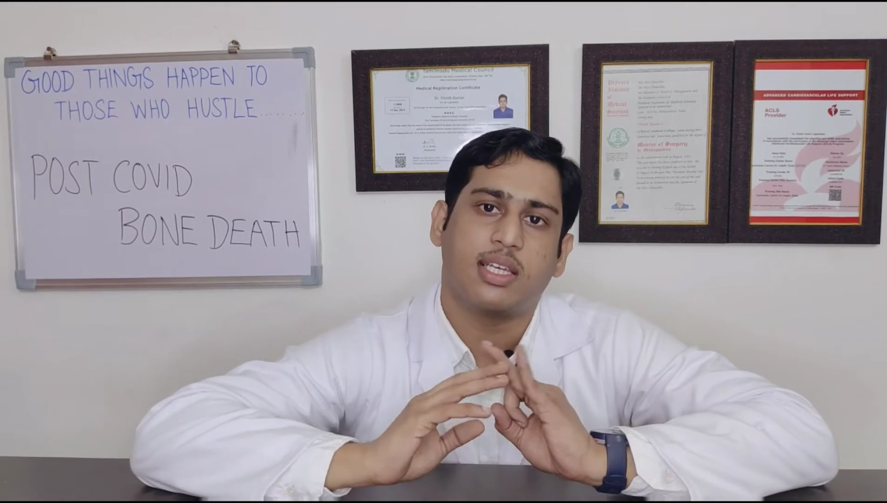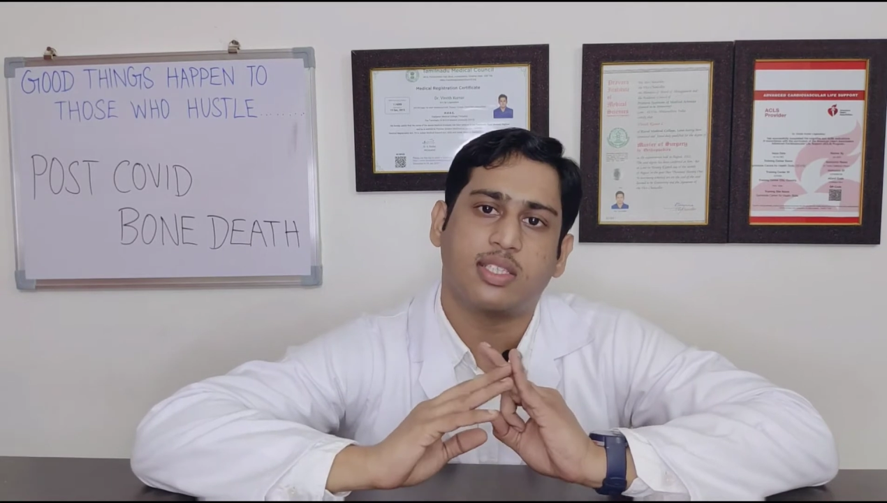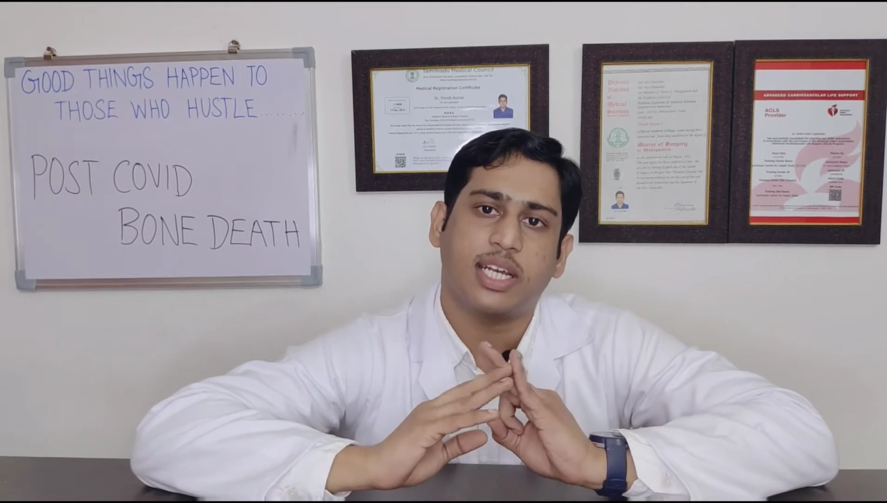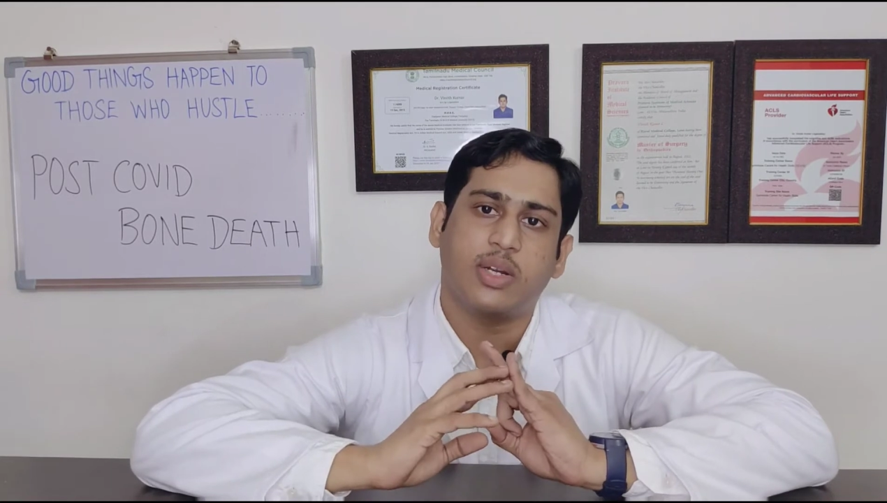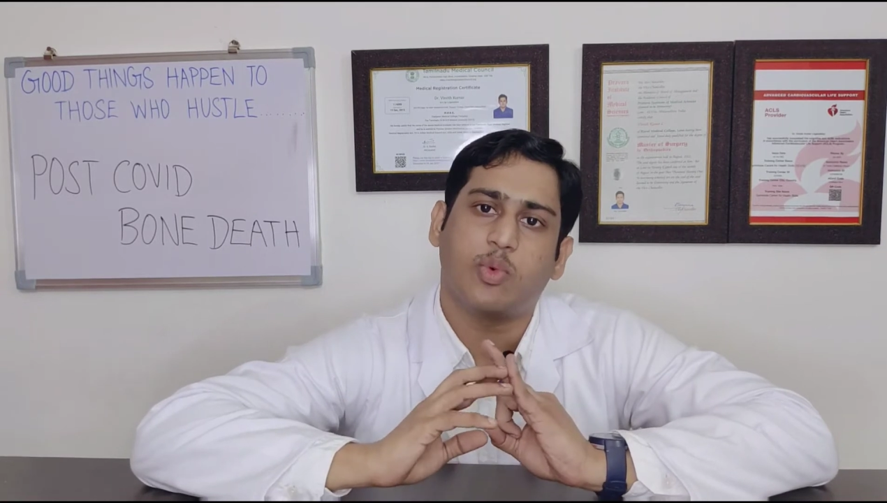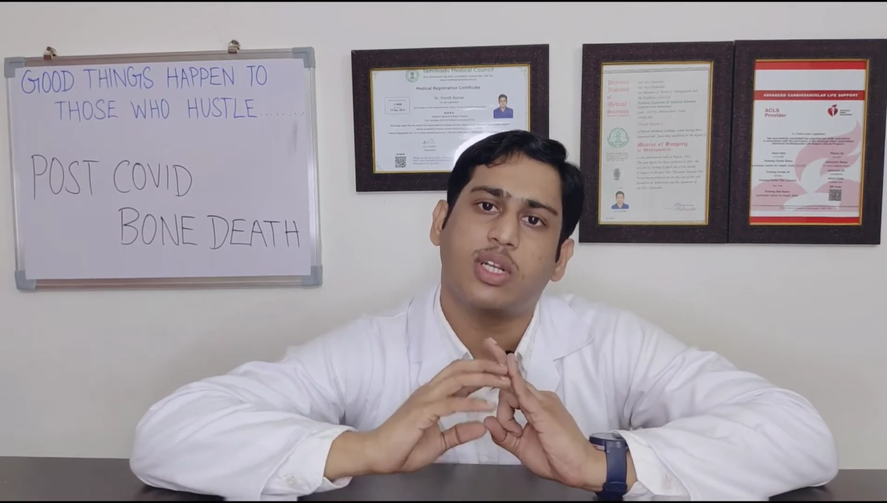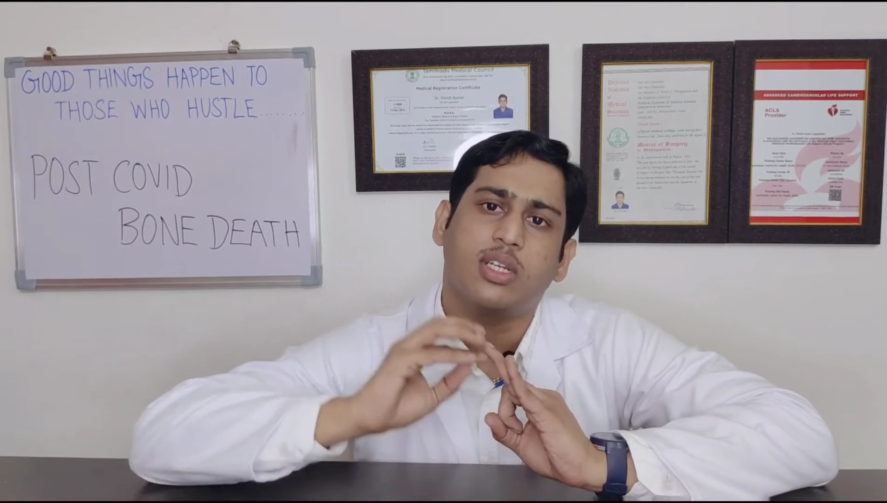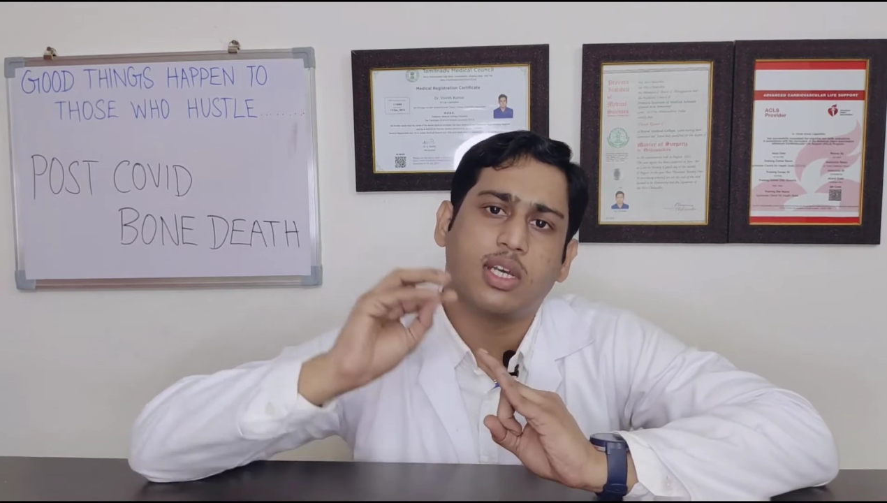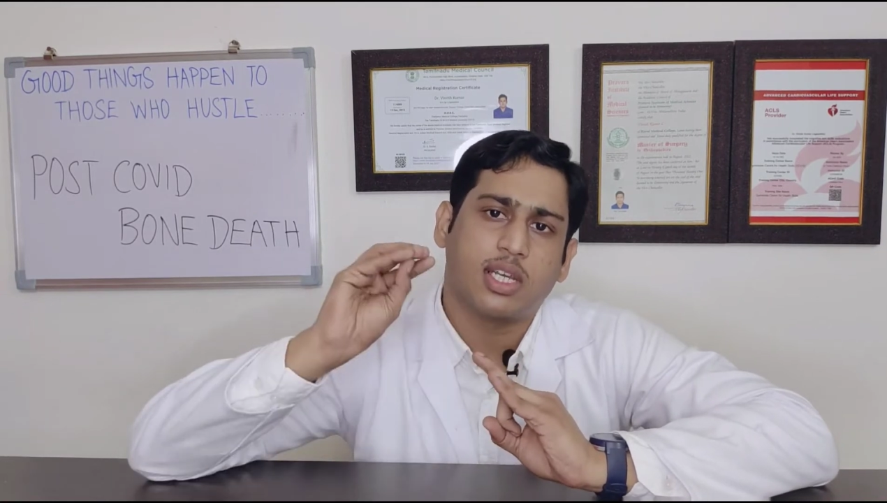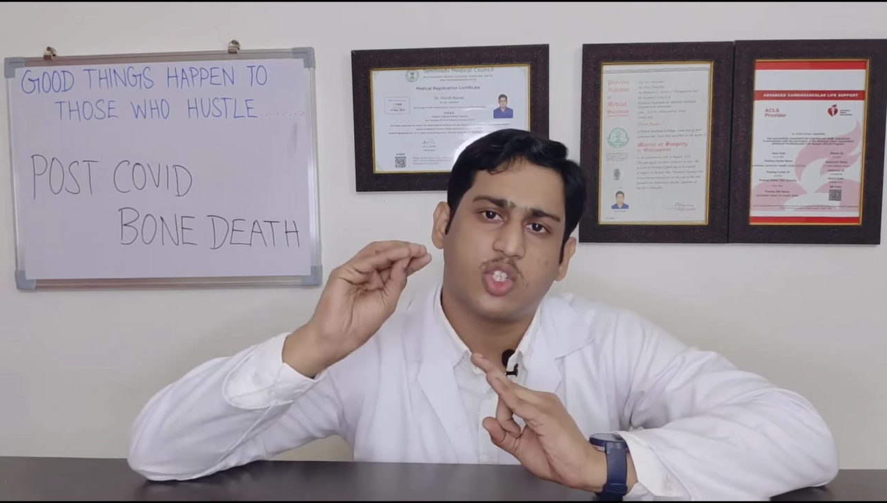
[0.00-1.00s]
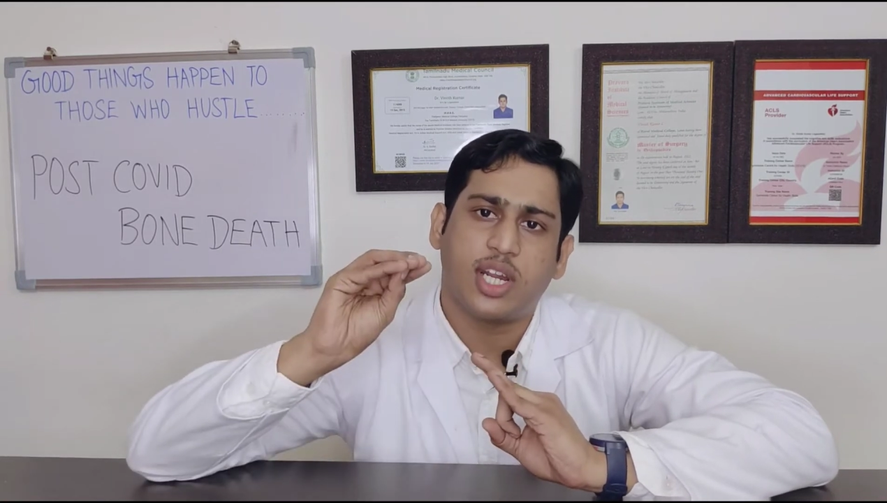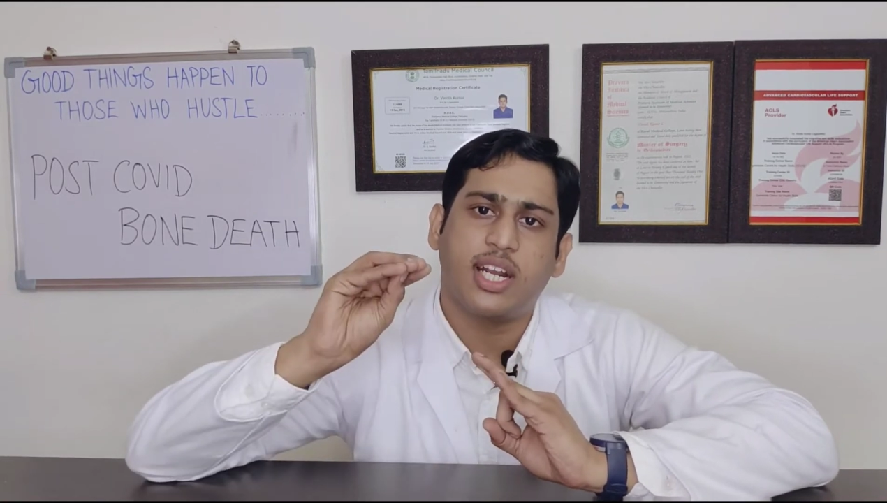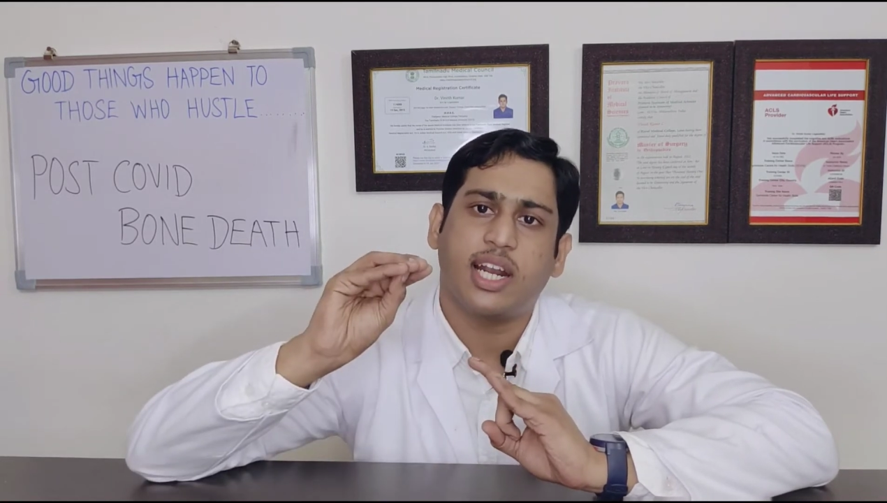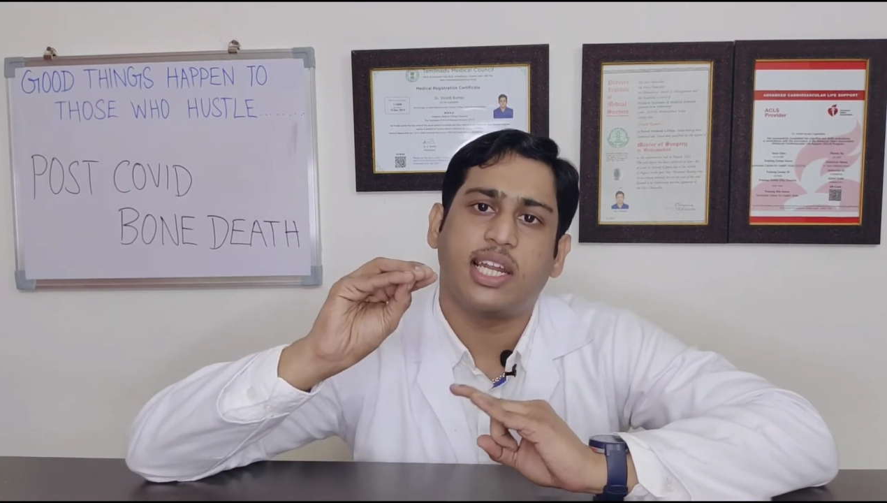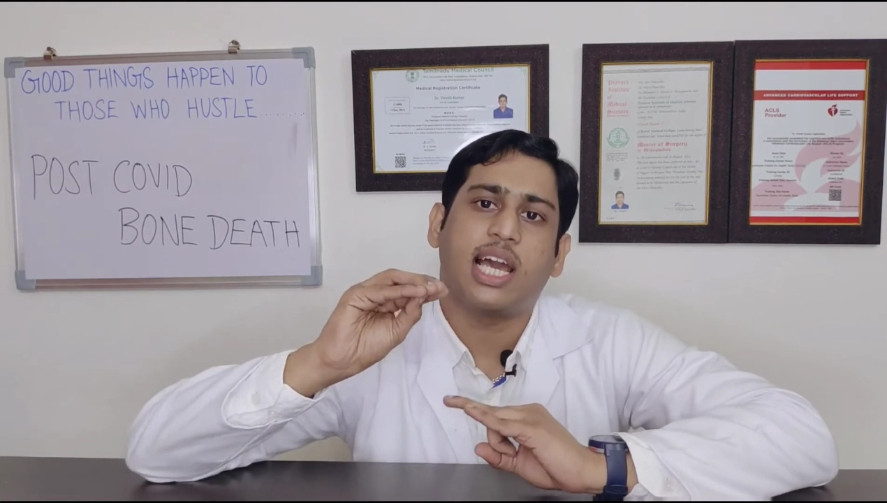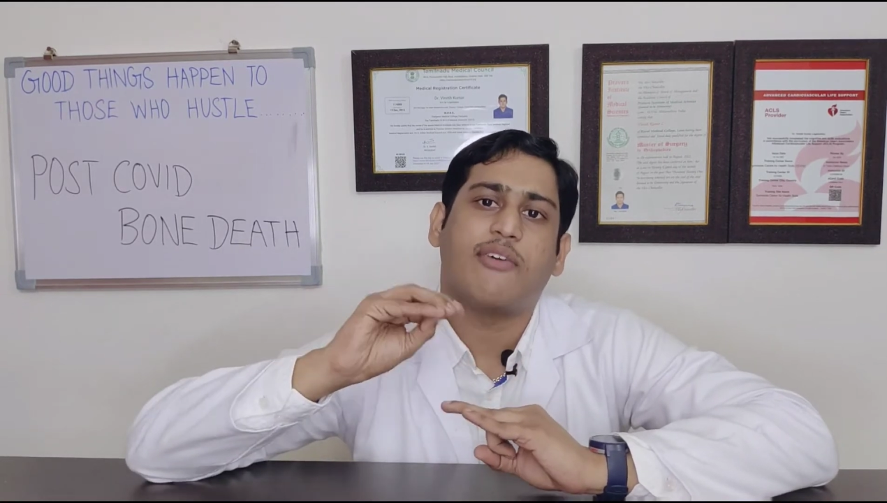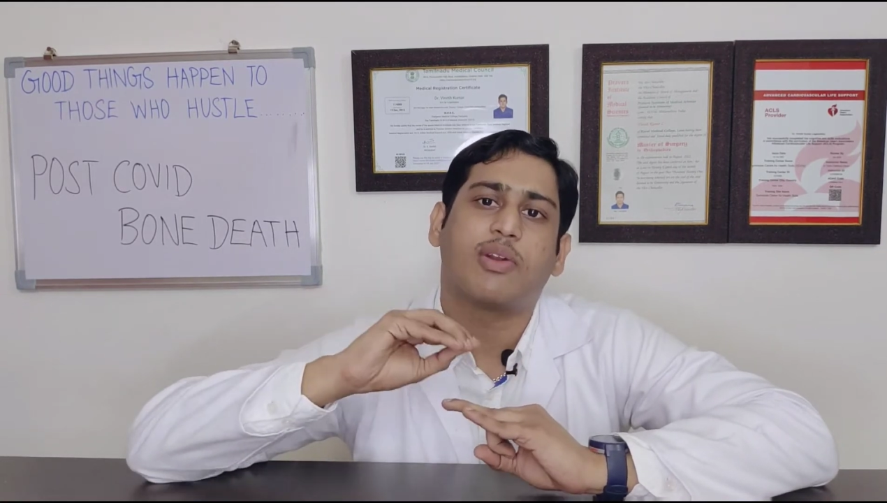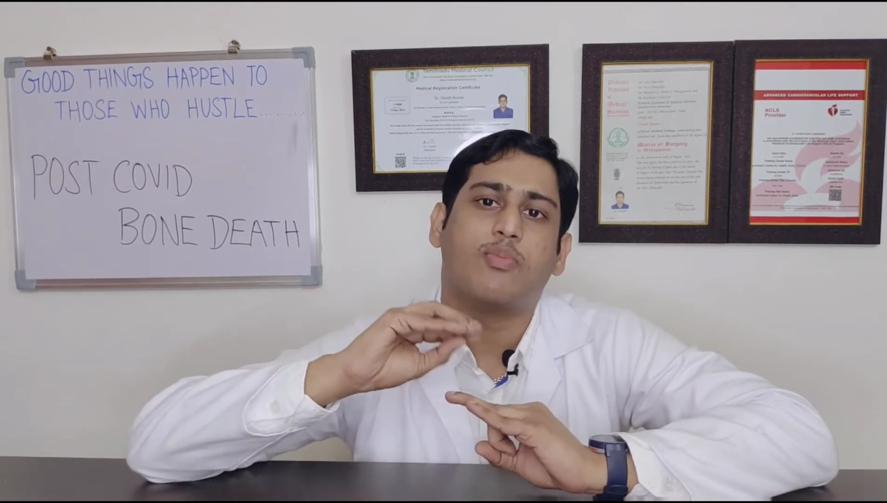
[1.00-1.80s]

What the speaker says: Second one, generally our